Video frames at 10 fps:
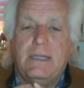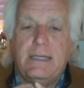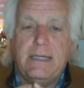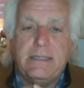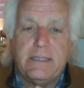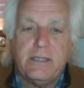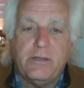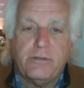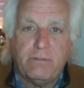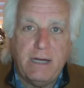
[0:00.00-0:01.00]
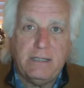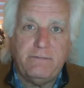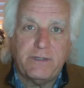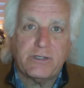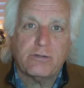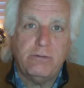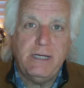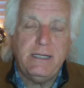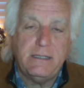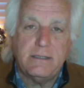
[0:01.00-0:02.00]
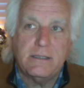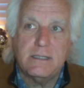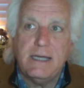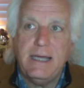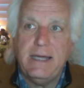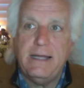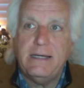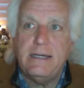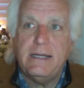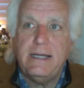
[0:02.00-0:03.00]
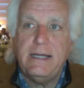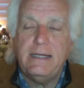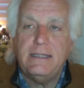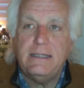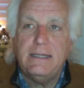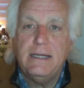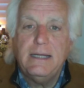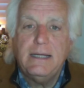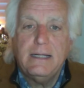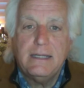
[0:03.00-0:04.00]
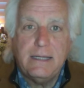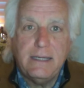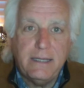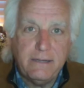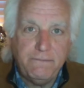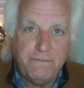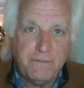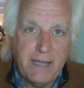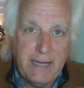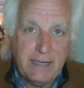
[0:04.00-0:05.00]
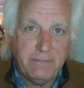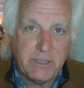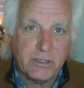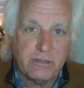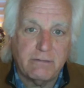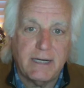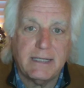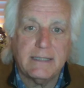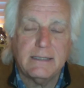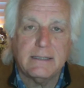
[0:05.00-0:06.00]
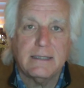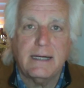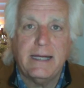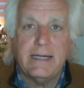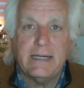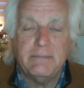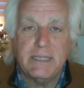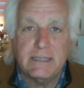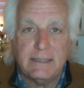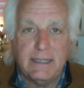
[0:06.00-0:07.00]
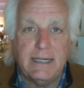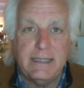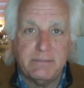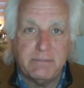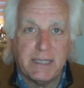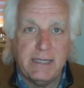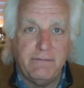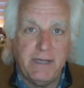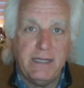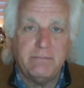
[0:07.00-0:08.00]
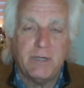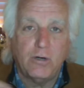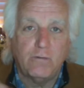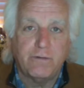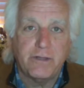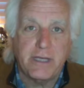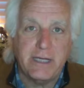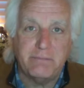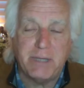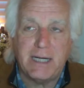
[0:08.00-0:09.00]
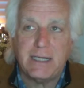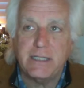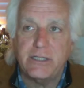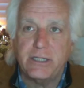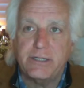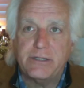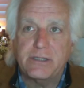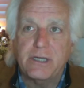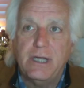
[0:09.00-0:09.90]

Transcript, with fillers: it's the threat of a squeeze, and and if Ham is correct, and I'm inclined to believe him over the apologists.